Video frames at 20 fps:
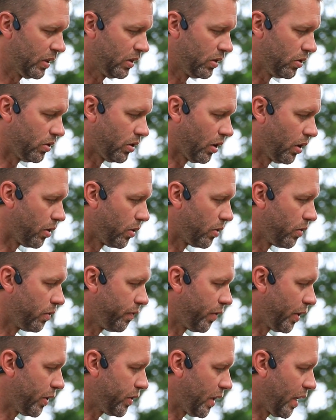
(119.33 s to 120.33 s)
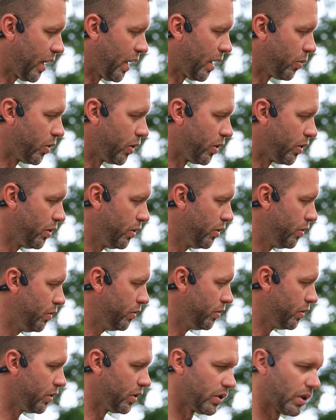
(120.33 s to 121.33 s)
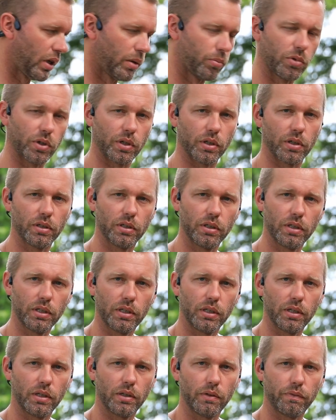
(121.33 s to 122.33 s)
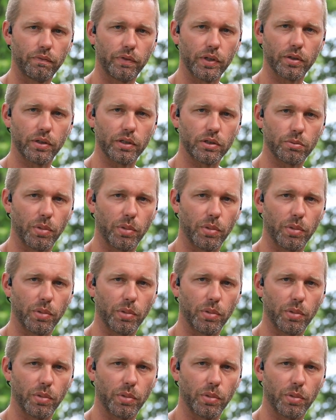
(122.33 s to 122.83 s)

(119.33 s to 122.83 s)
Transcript: So first thing I'm going to do is I'm going to fill these